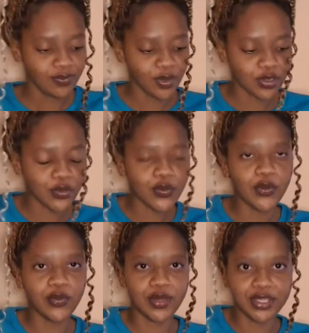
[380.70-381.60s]
You
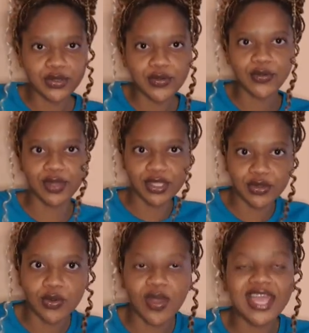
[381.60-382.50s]
go and you go and you
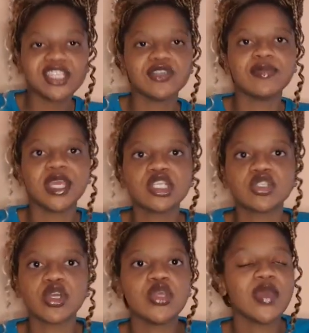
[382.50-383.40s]
go, and you make sure
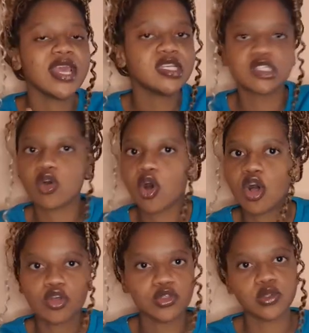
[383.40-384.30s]
you ace
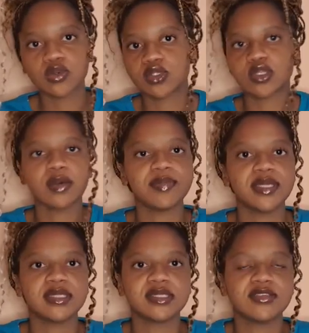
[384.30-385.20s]
all those
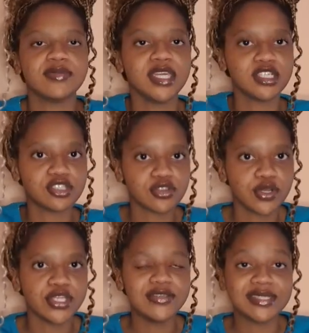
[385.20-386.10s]
topics. You make sure
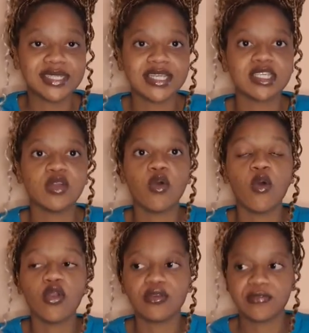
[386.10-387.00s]
you study
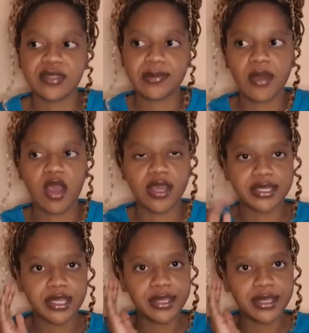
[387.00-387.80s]
all of them hard,